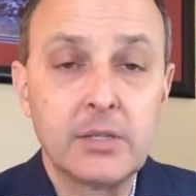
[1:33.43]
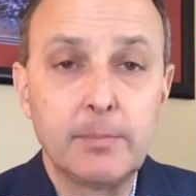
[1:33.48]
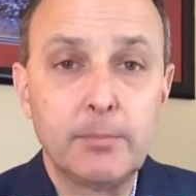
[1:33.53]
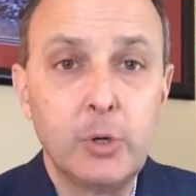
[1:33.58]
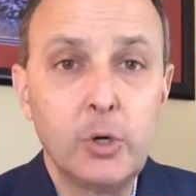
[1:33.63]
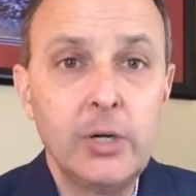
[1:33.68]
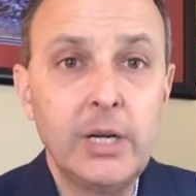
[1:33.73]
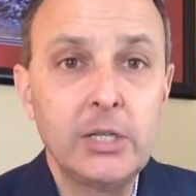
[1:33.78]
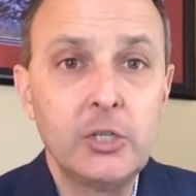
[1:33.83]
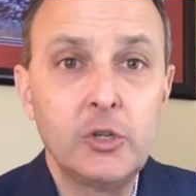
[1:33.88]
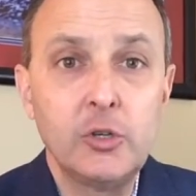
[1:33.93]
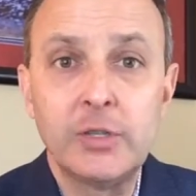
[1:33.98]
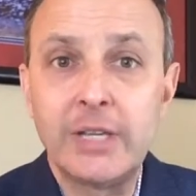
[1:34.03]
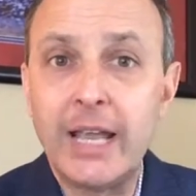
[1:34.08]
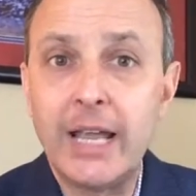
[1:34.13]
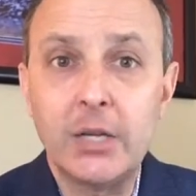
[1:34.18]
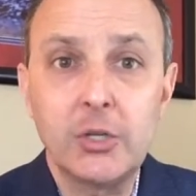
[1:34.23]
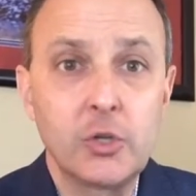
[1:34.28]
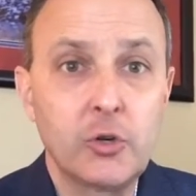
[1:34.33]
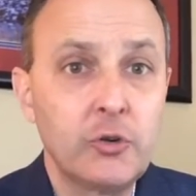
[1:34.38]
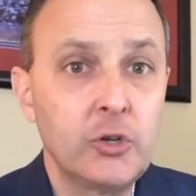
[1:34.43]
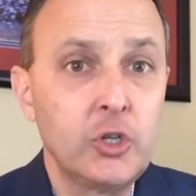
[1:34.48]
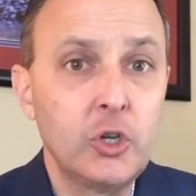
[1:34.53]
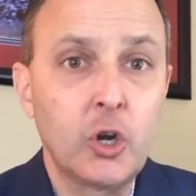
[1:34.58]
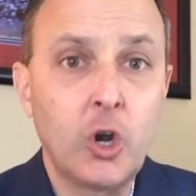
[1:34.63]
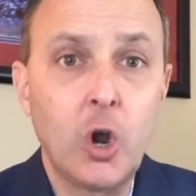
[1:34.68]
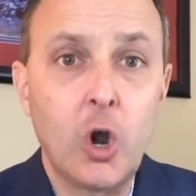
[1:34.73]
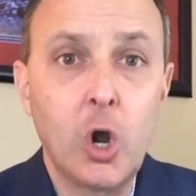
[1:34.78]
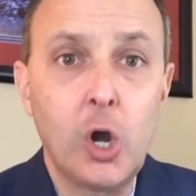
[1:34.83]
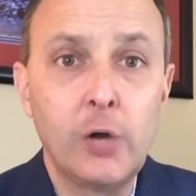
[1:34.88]
put it at your desk or in
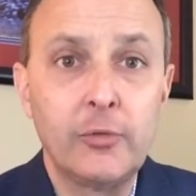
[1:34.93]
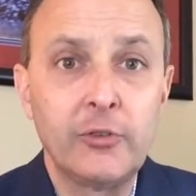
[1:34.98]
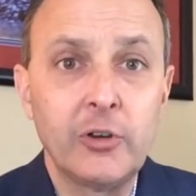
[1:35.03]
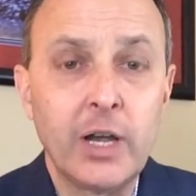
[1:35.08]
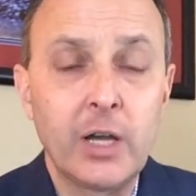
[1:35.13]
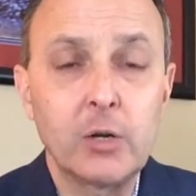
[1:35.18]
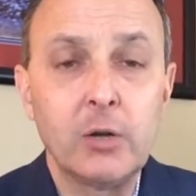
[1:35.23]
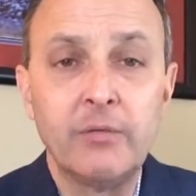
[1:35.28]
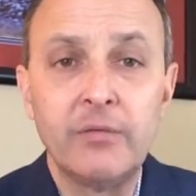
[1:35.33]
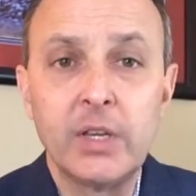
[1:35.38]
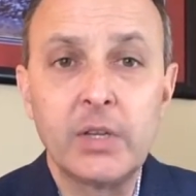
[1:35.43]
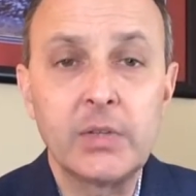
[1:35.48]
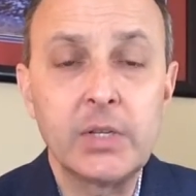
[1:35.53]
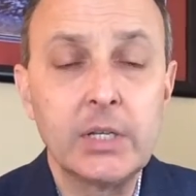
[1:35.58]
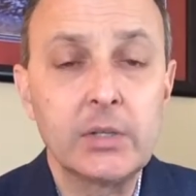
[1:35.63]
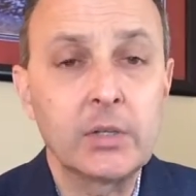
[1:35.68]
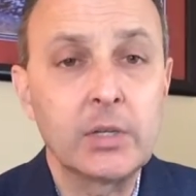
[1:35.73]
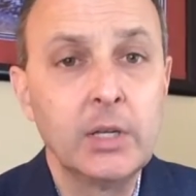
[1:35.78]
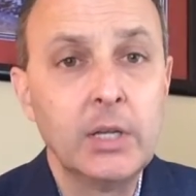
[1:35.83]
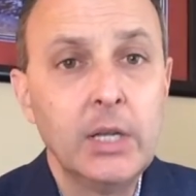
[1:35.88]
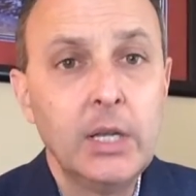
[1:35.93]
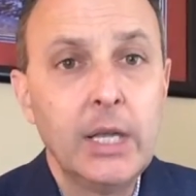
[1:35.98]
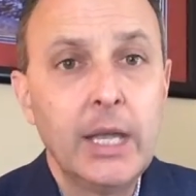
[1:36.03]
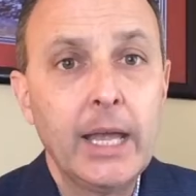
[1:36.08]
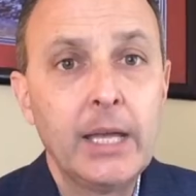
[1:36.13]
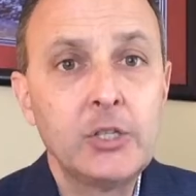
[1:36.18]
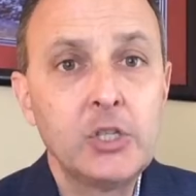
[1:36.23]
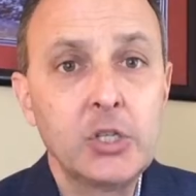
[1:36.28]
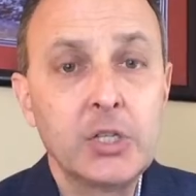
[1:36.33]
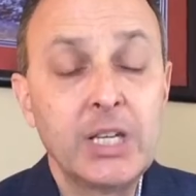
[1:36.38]
your car if you're out on visits,
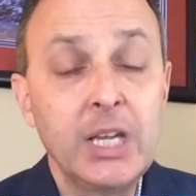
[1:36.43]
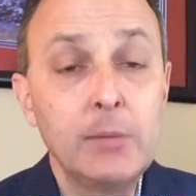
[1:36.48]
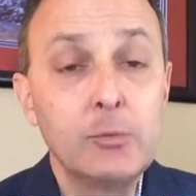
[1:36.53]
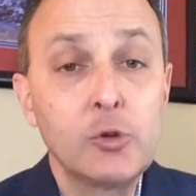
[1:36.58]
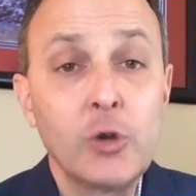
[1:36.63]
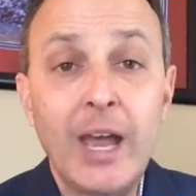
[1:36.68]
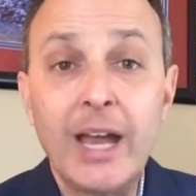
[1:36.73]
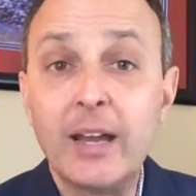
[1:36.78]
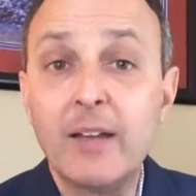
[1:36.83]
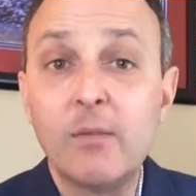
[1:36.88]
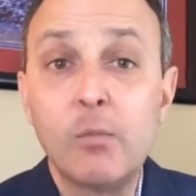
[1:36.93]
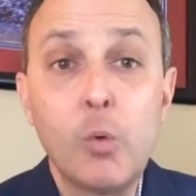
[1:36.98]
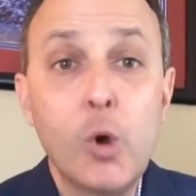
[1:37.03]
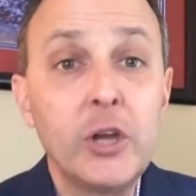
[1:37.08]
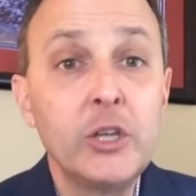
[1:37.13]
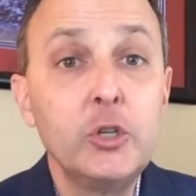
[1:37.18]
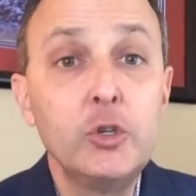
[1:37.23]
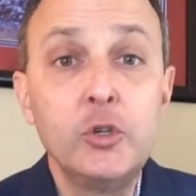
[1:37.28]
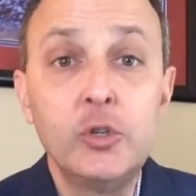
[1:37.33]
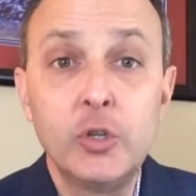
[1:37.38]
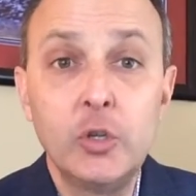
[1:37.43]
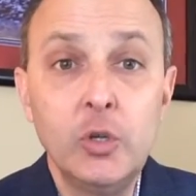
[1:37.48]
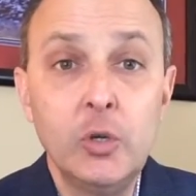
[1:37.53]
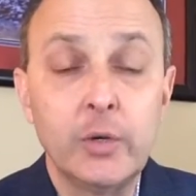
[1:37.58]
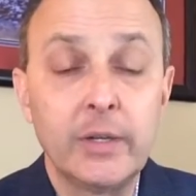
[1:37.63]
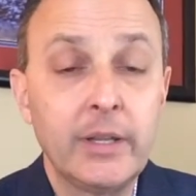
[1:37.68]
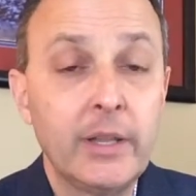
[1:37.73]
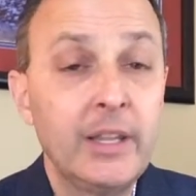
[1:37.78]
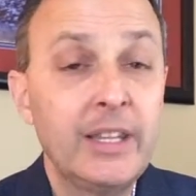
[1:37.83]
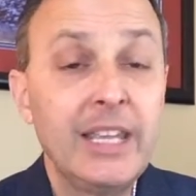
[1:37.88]
and just keep track of what you
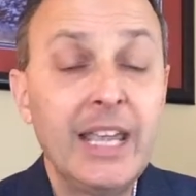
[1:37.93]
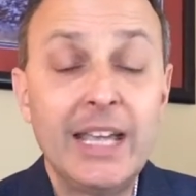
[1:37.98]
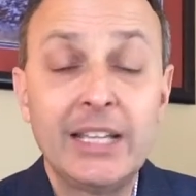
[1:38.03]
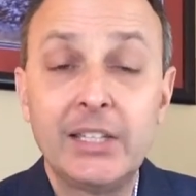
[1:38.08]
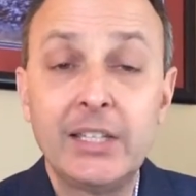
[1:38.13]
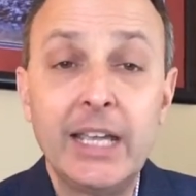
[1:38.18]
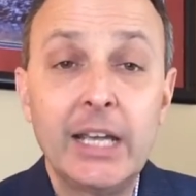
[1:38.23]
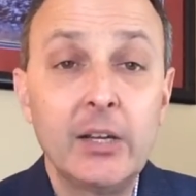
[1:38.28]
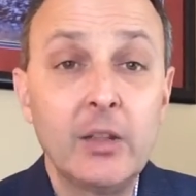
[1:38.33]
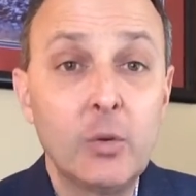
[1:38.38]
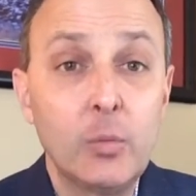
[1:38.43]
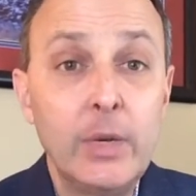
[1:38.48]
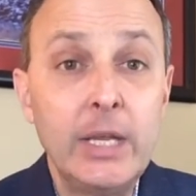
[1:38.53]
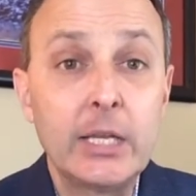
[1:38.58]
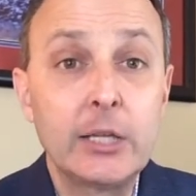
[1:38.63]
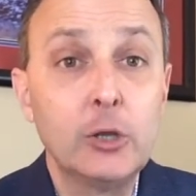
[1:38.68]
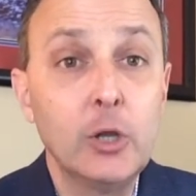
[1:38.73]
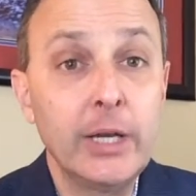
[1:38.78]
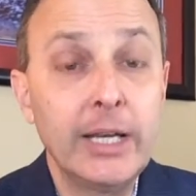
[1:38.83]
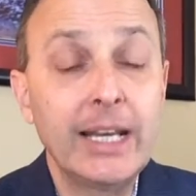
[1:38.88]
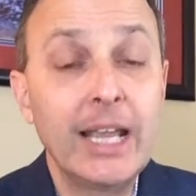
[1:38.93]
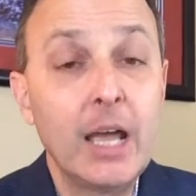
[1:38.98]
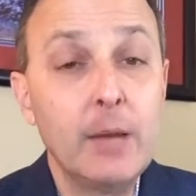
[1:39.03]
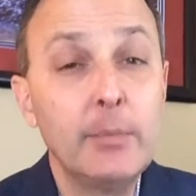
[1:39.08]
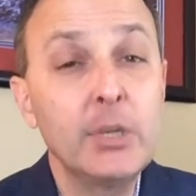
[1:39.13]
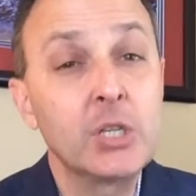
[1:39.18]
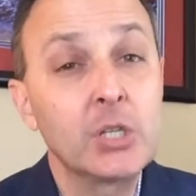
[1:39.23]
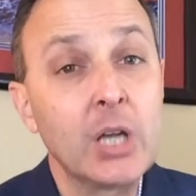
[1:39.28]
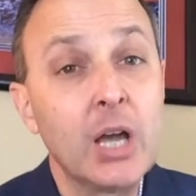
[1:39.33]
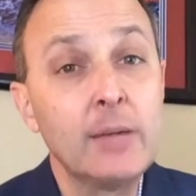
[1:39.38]
do. And then at the end of the week, look at how
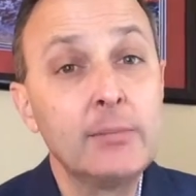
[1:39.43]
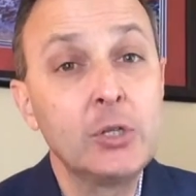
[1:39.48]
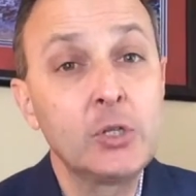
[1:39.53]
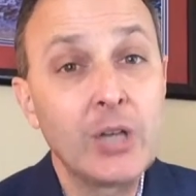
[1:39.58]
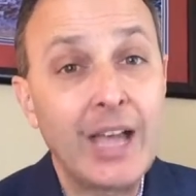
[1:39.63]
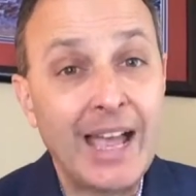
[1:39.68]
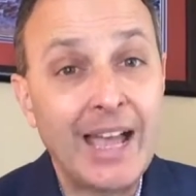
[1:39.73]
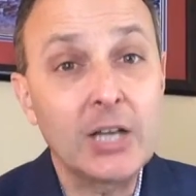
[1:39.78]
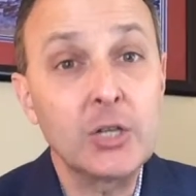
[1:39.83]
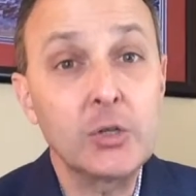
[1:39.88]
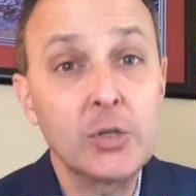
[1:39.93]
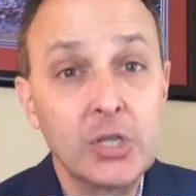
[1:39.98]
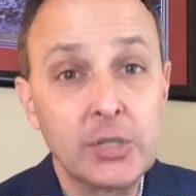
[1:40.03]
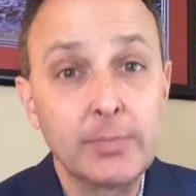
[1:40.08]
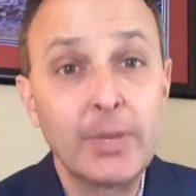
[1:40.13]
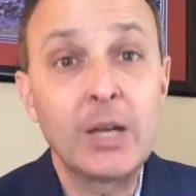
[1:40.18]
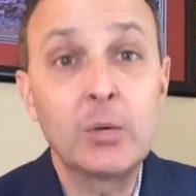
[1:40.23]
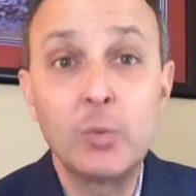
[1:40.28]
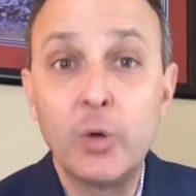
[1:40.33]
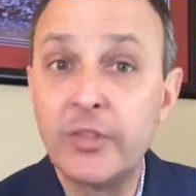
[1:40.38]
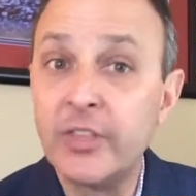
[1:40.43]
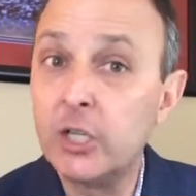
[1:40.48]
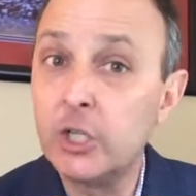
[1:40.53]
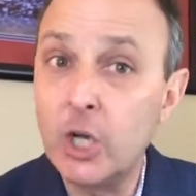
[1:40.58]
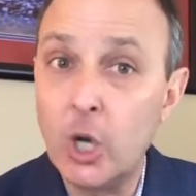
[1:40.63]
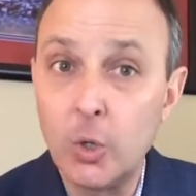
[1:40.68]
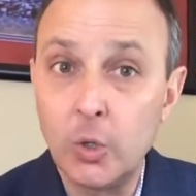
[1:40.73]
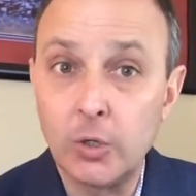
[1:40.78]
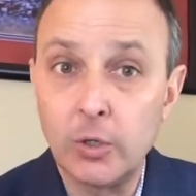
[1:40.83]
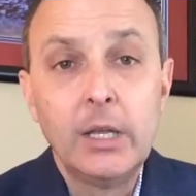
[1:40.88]
much time did you actually spend with a
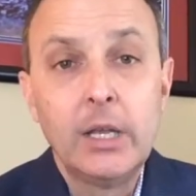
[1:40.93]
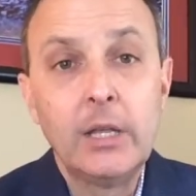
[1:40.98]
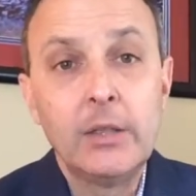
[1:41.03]
donor.